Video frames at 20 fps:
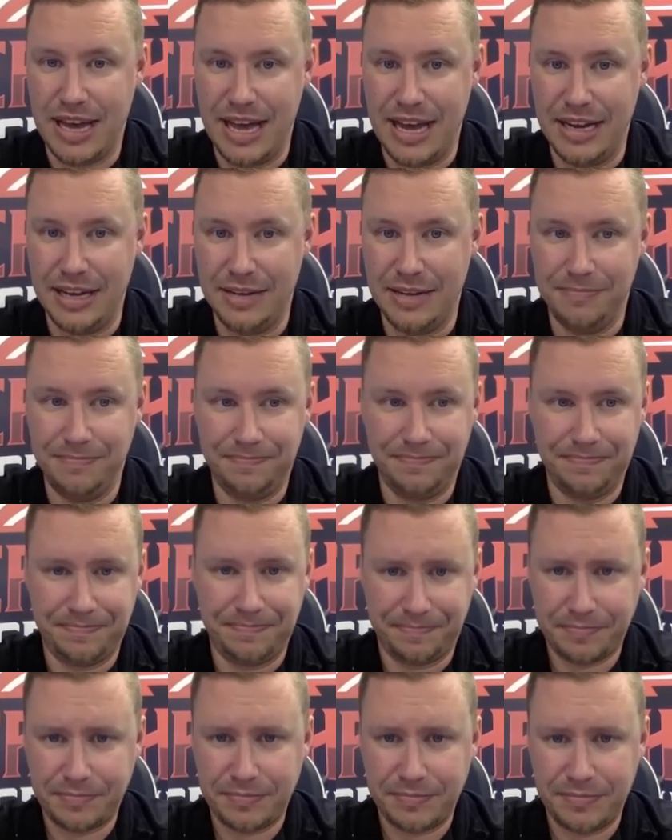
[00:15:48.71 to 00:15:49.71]
at it,
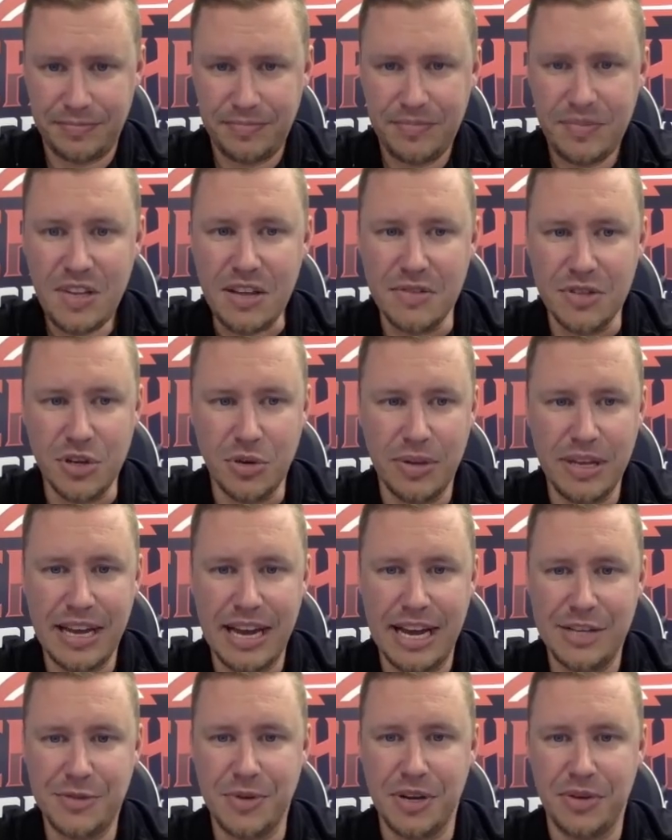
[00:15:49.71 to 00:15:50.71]
the only
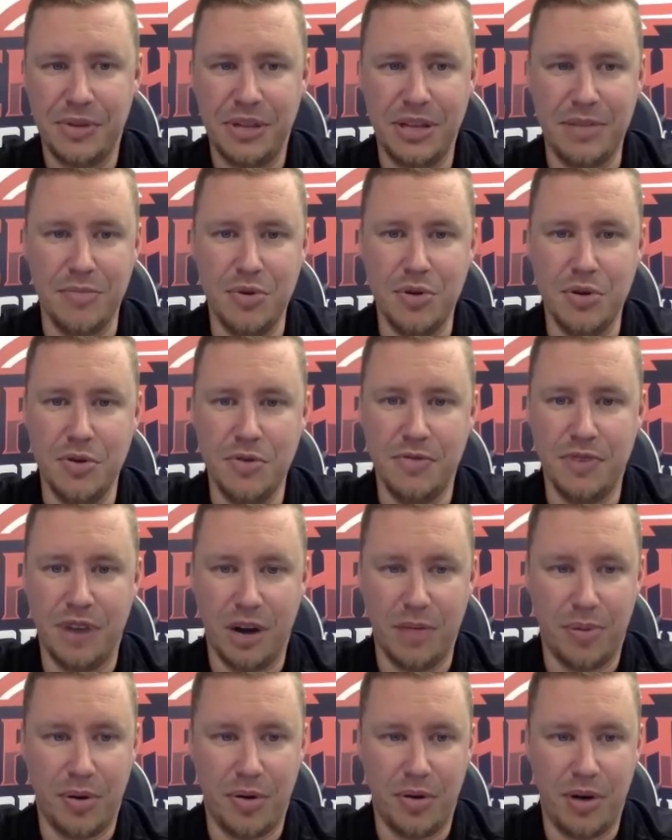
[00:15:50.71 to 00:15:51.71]
guys we can really move
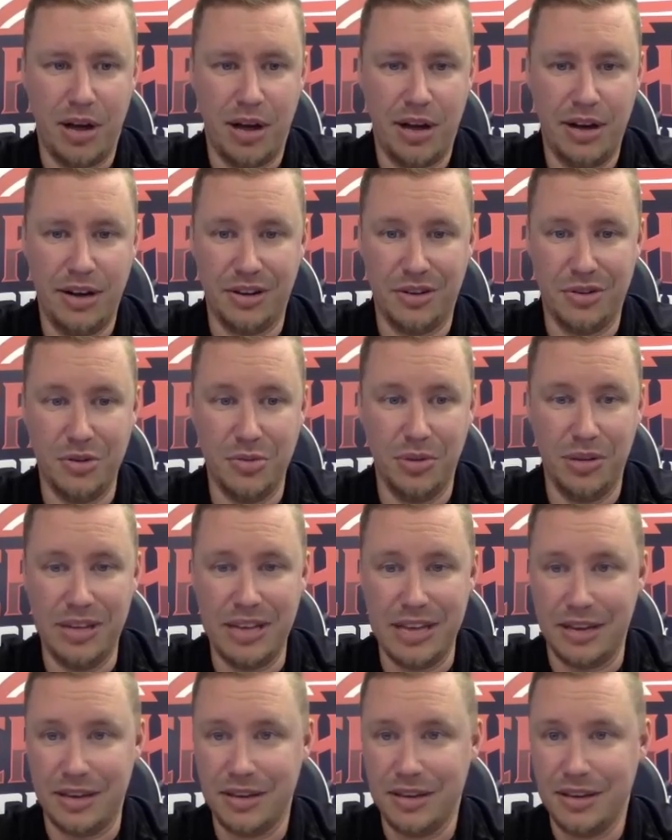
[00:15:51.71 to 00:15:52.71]
are Perron and
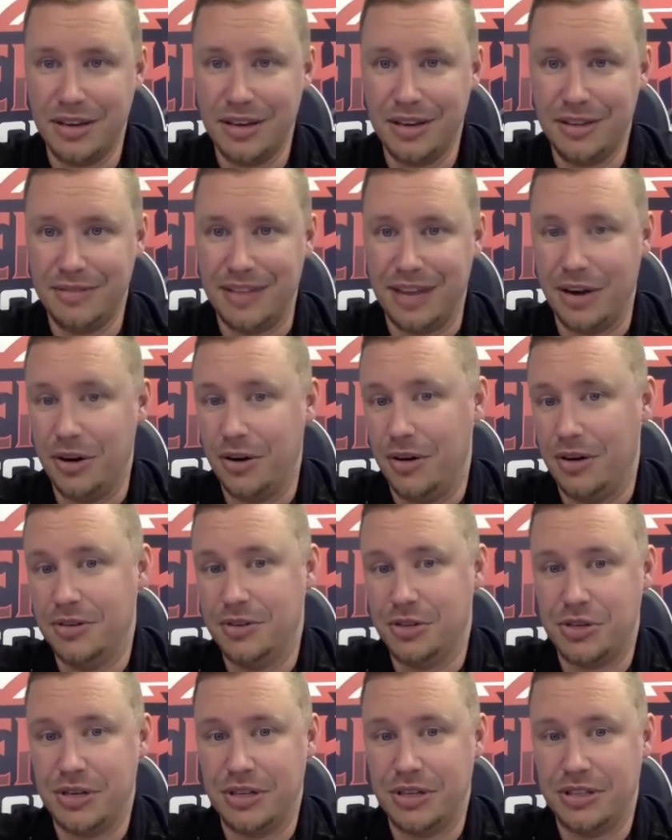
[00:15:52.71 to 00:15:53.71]
Kubalik that are
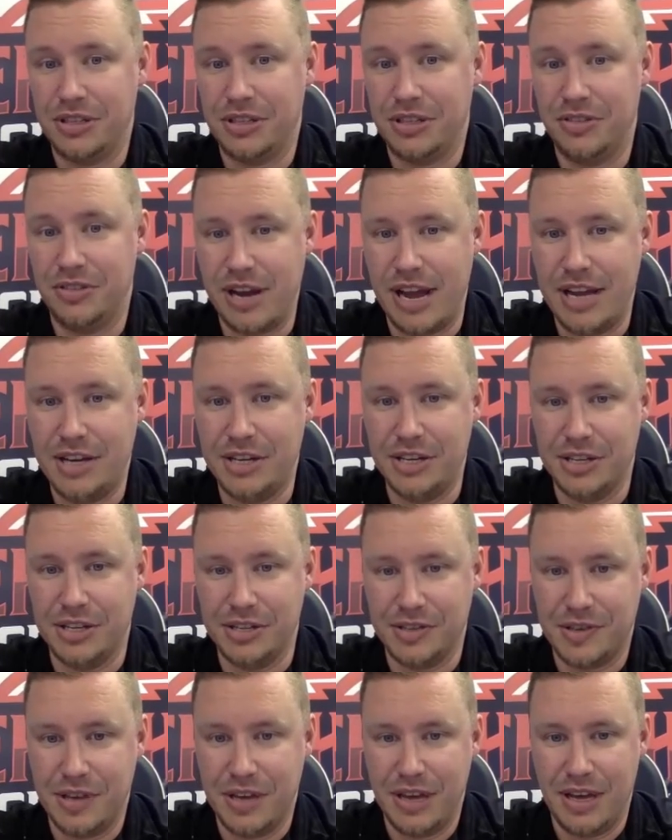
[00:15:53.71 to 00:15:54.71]
unrestricted free
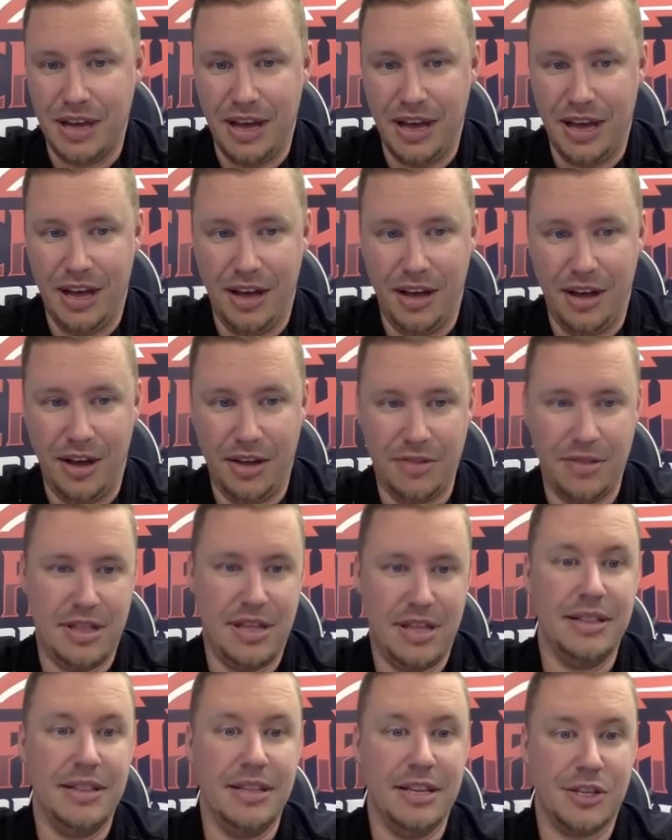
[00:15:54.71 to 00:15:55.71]
agents, other
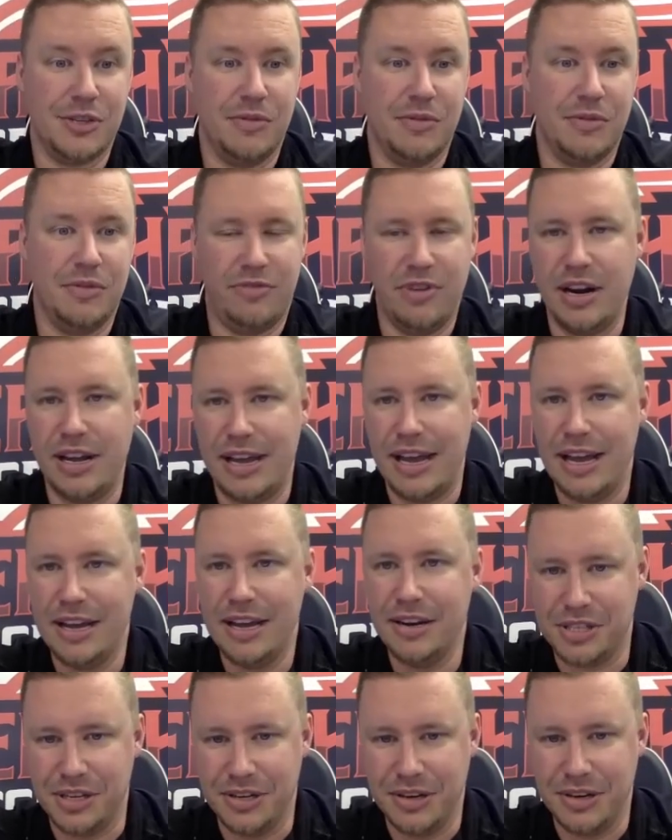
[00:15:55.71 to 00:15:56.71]
than in this one, Freddie
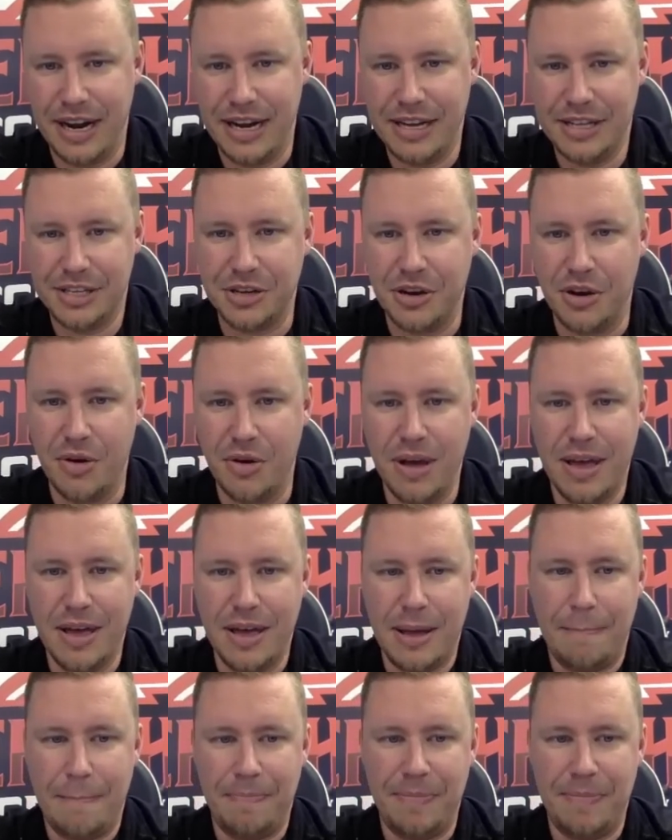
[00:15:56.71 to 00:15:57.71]
Anderson, right? So
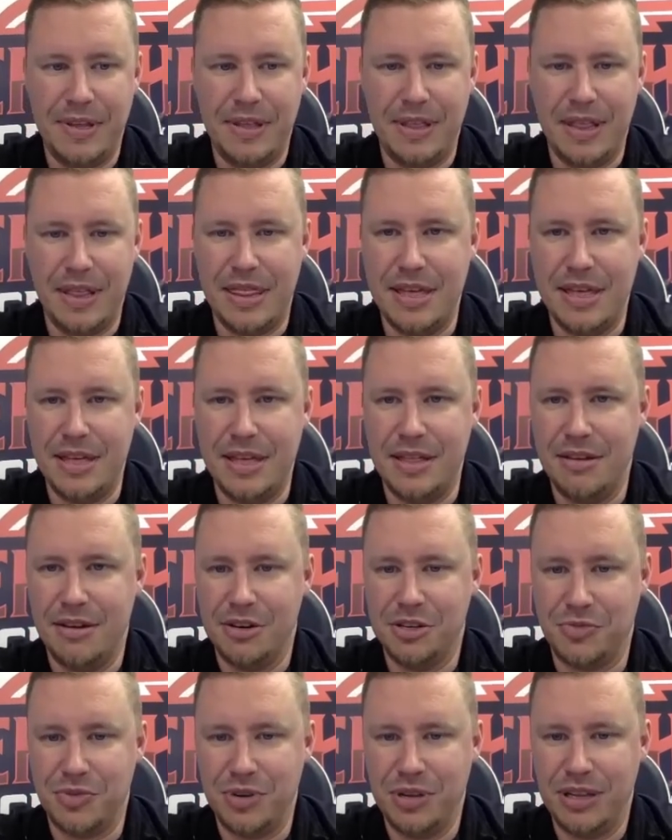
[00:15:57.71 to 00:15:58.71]

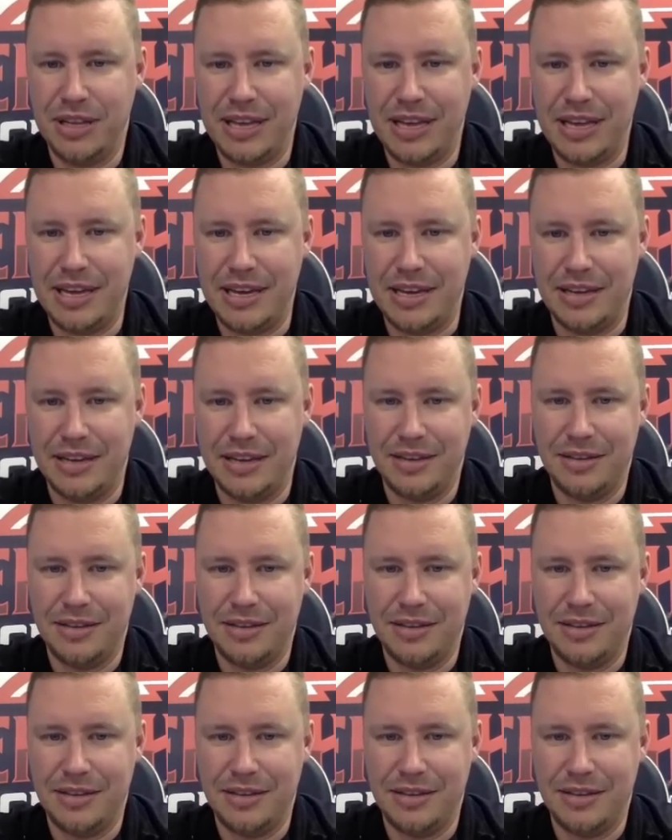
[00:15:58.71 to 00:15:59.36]
there's really